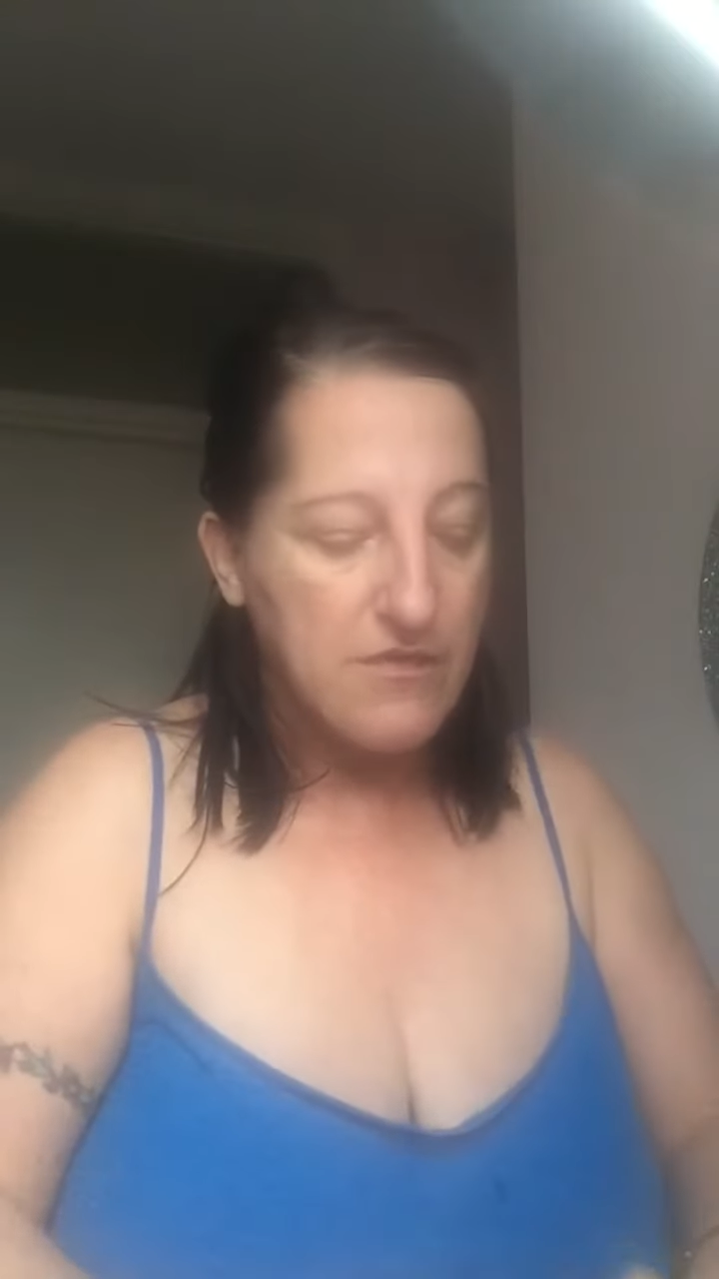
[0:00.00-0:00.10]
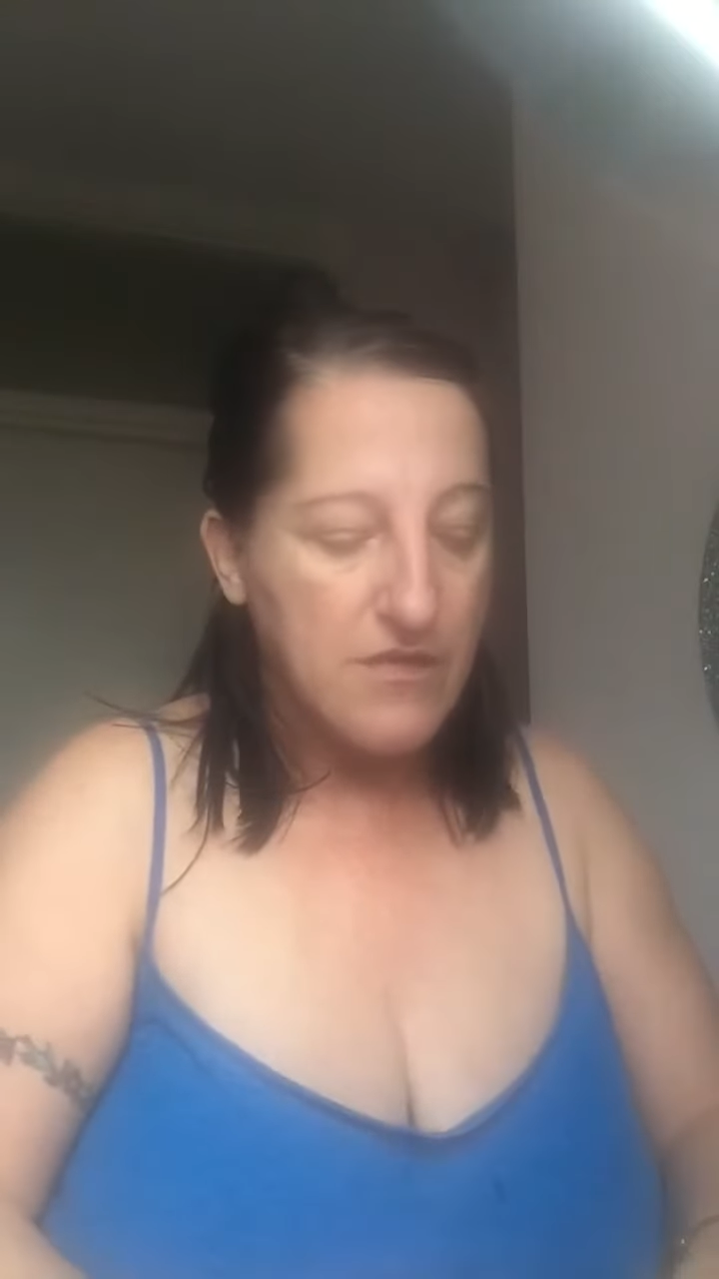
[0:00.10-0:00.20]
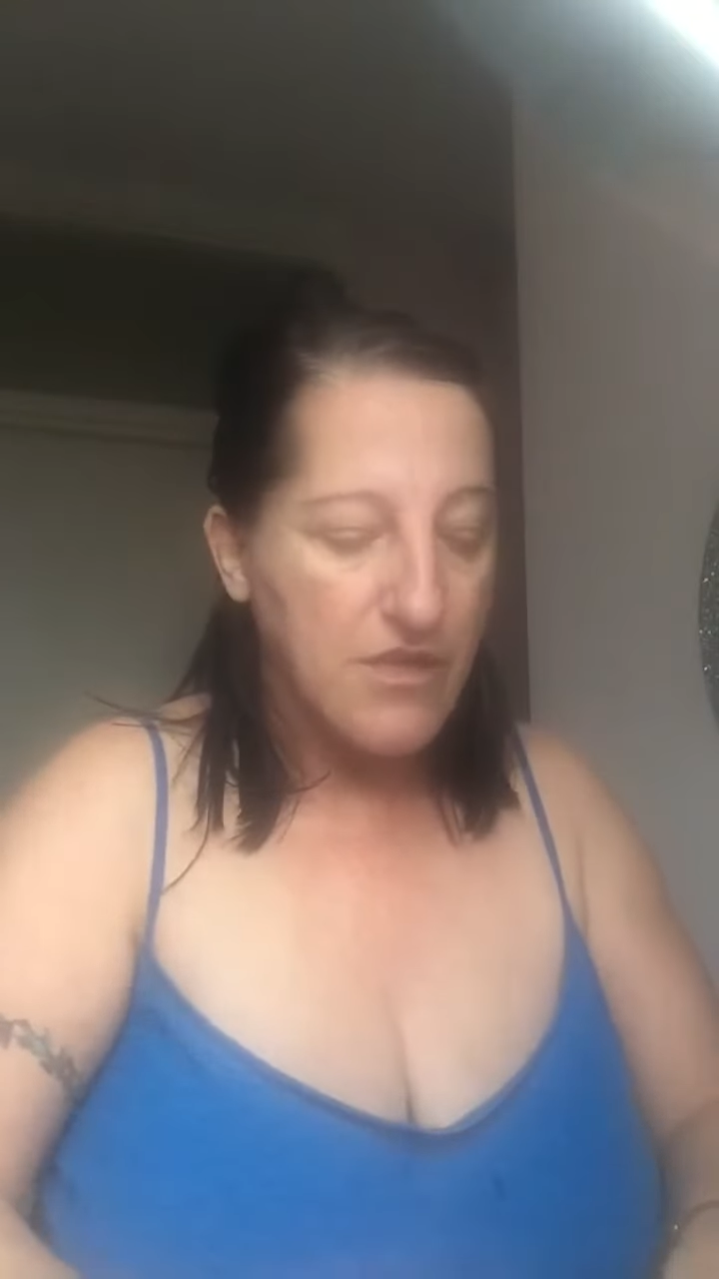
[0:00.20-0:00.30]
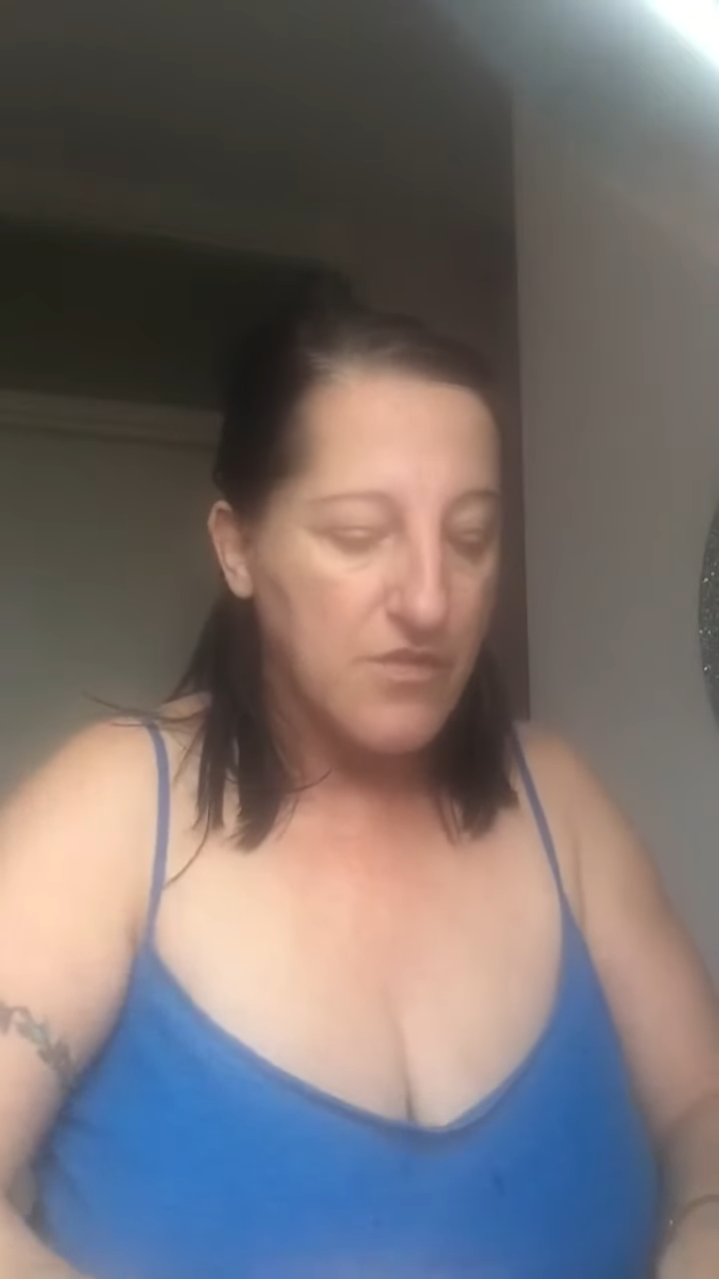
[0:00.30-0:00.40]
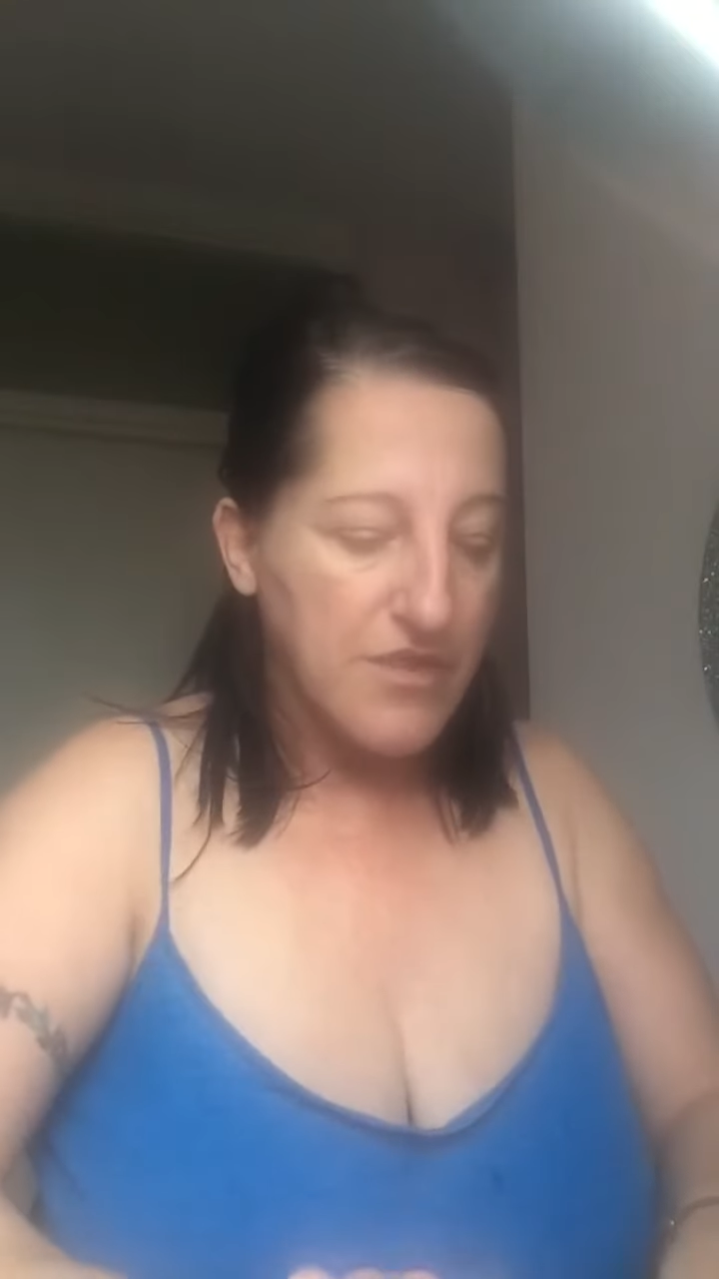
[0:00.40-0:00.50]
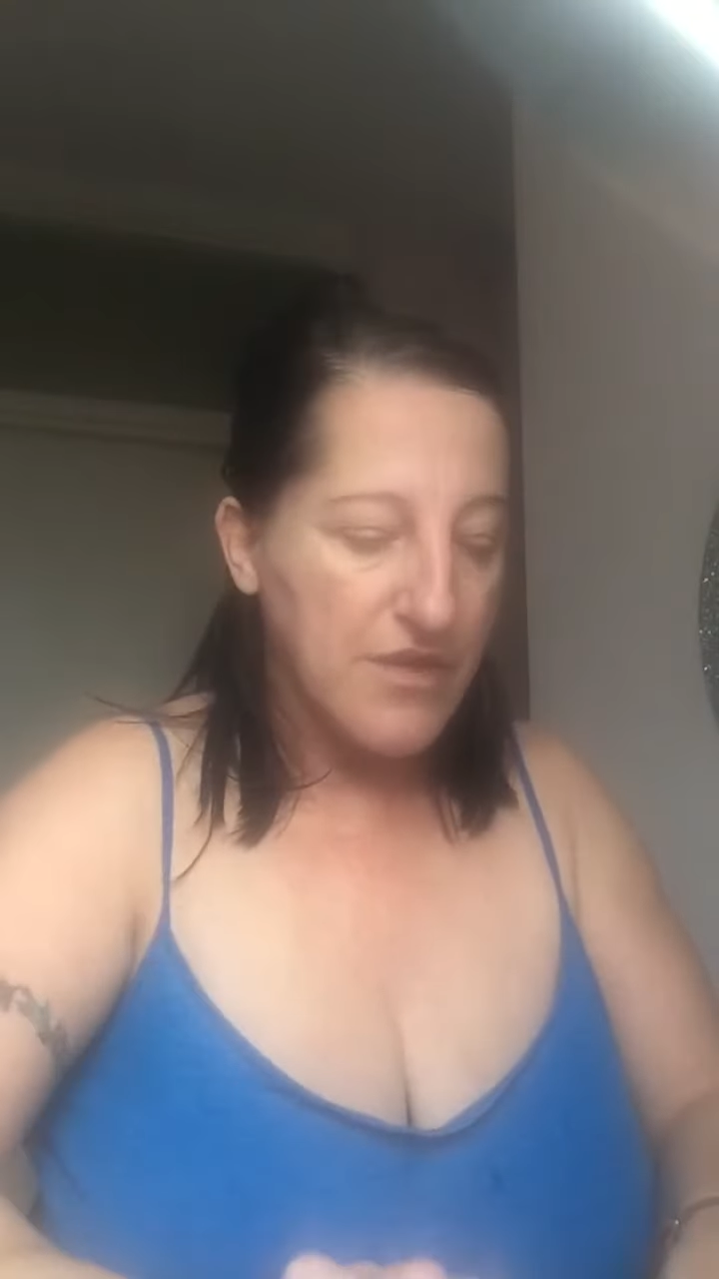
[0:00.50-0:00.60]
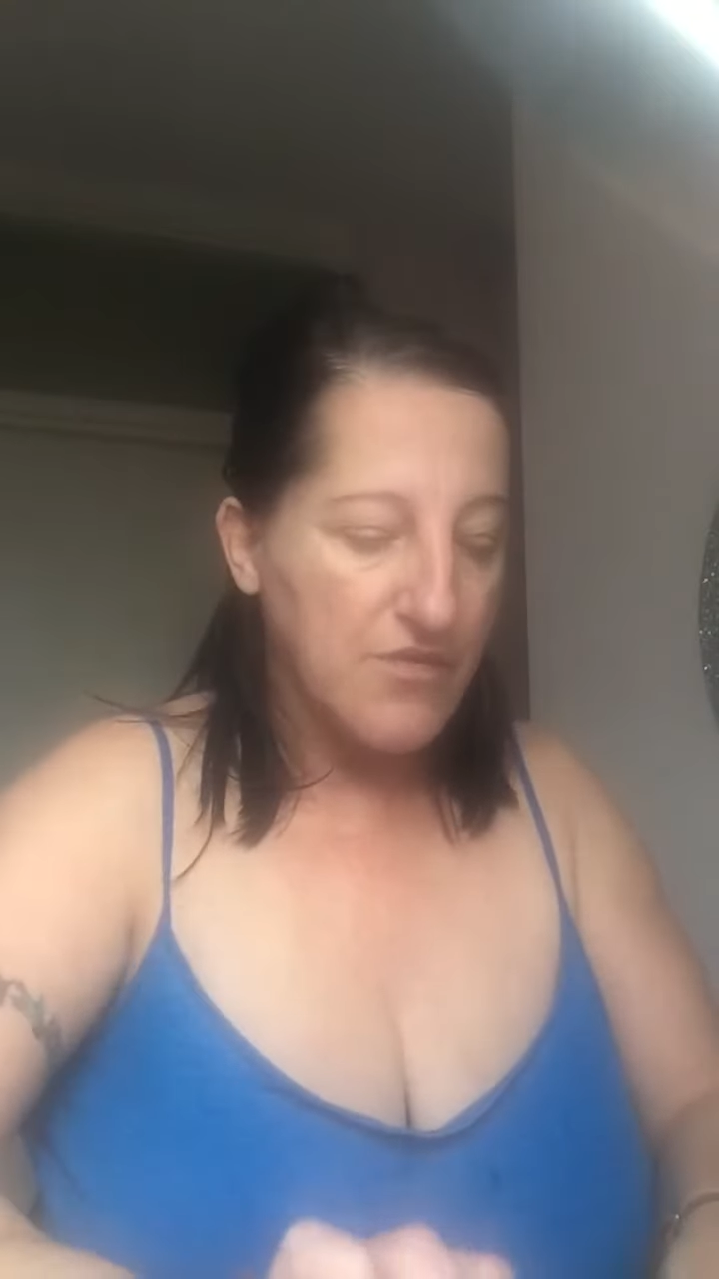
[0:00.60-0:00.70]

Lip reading: another one that I